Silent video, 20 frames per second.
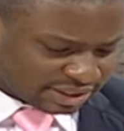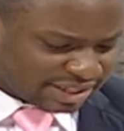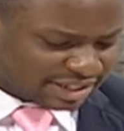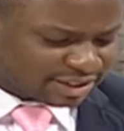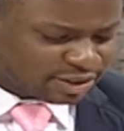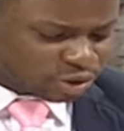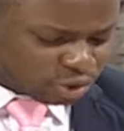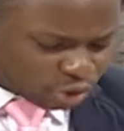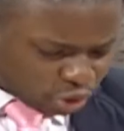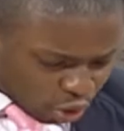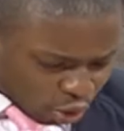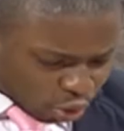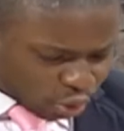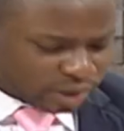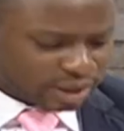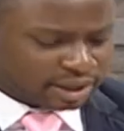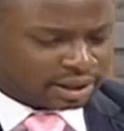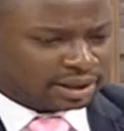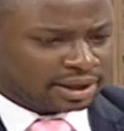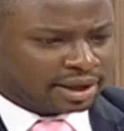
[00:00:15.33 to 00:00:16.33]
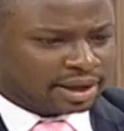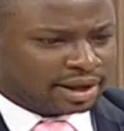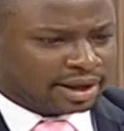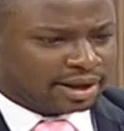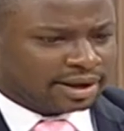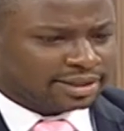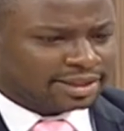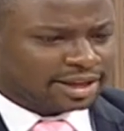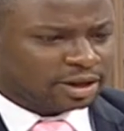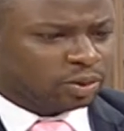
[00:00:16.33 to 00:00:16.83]
there is no way
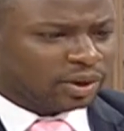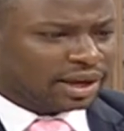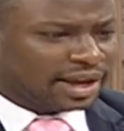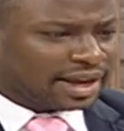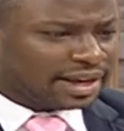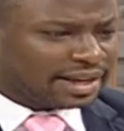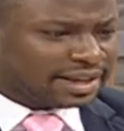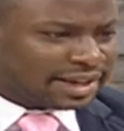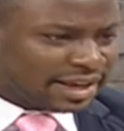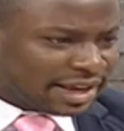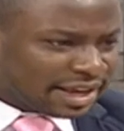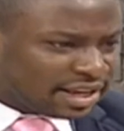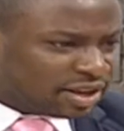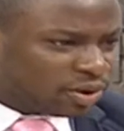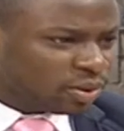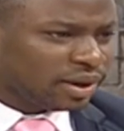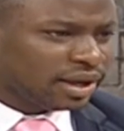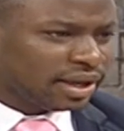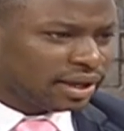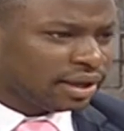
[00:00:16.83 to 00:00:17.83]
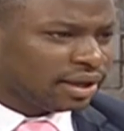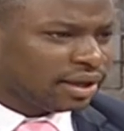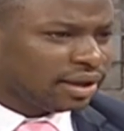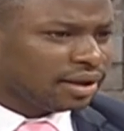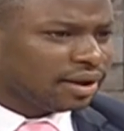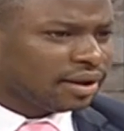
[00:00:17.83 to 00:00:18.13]
that we can in any way